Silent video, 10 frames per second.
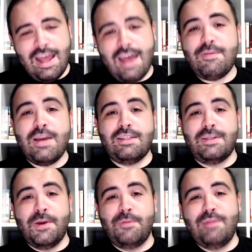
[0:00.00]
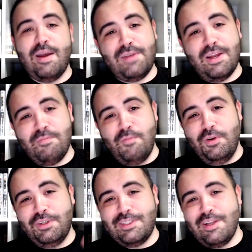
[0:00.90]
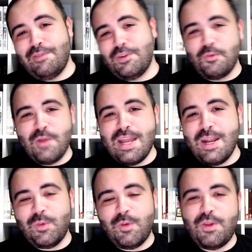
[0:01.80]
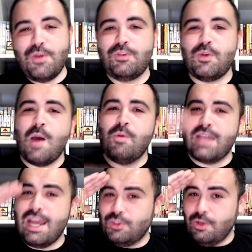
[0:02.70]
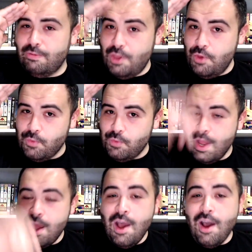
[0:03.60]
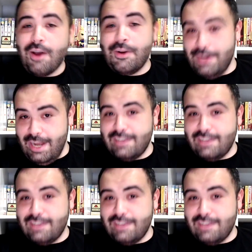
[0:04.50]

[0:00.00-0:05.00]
I've got to go. I've got more stuff to read and review, so I will catch all of you on our next